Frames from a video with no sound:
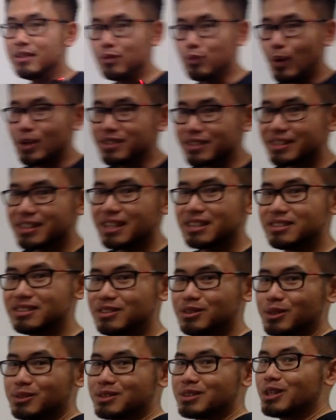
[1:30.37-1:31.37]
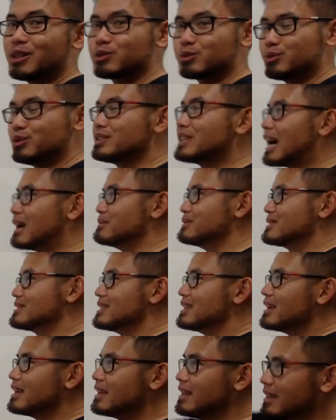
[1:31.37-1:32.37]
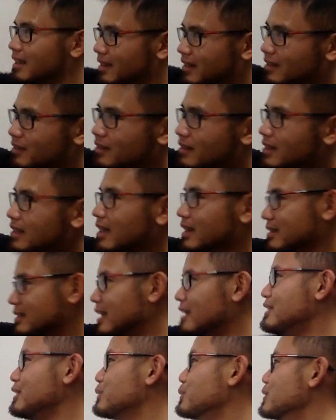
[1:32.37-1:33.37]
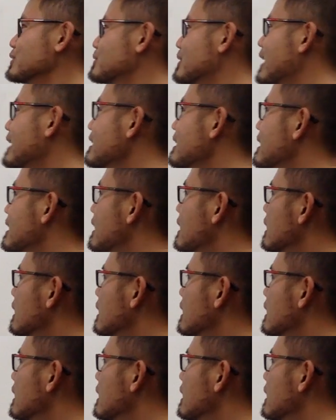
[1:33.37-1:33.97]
Once again, it's just three times the ten degrees, right?